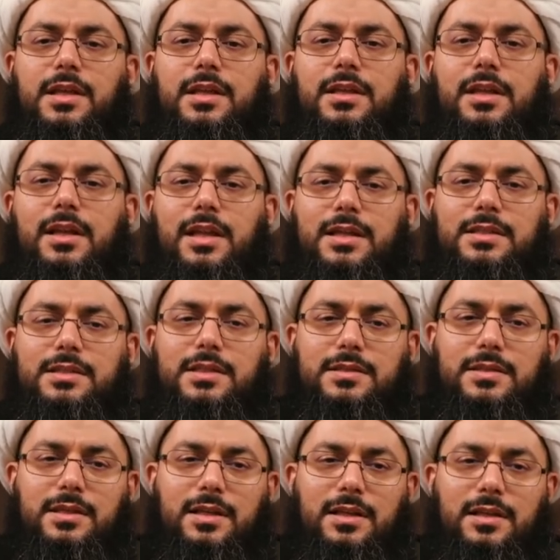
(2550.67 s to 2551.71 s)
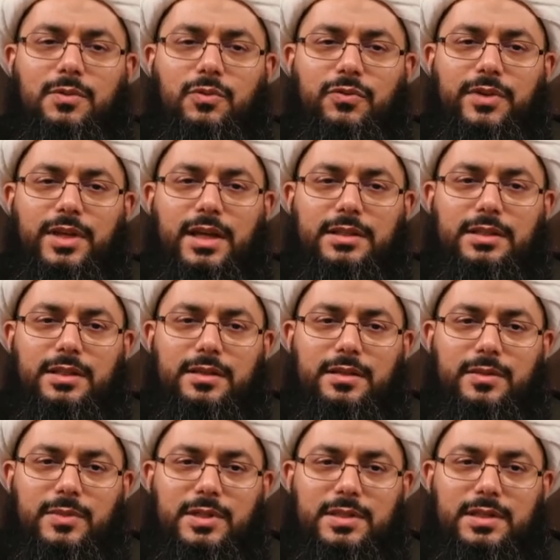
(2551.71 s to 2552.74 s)
Don't talk about Hadith of Ghadir
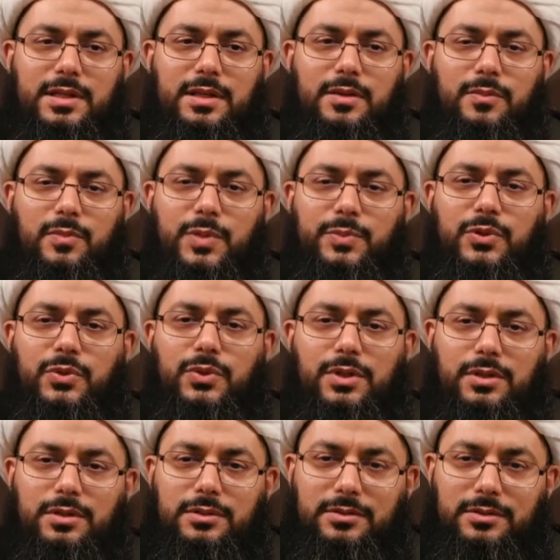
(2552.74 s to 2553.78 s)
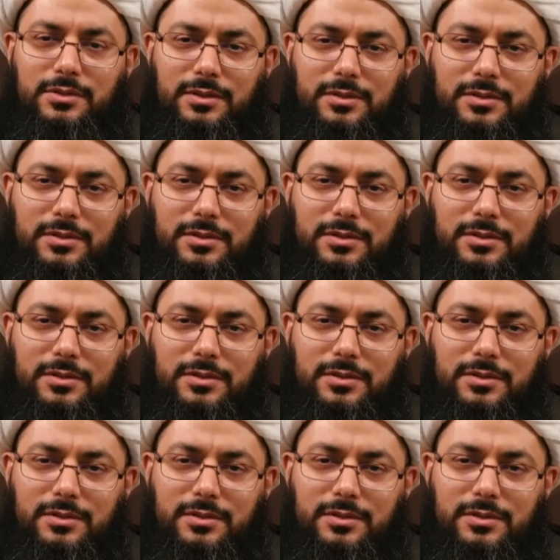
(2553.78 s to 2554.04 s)
do not talk about